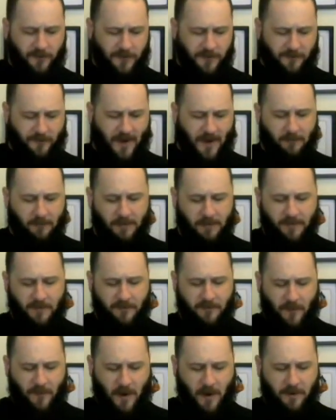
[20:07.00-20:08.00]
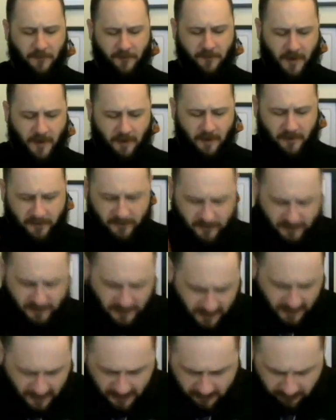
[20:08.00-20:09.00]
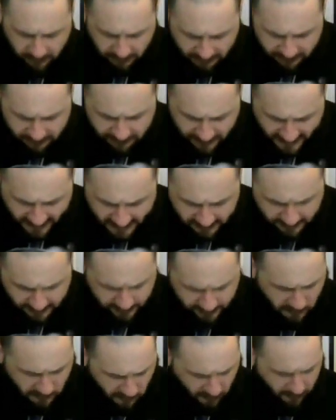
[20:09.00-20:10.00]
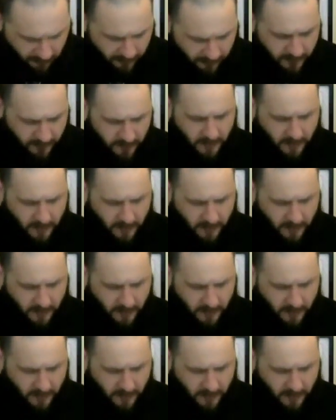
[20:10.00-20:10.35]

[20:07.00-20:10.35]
the family of the firefighter Steve Valancourt.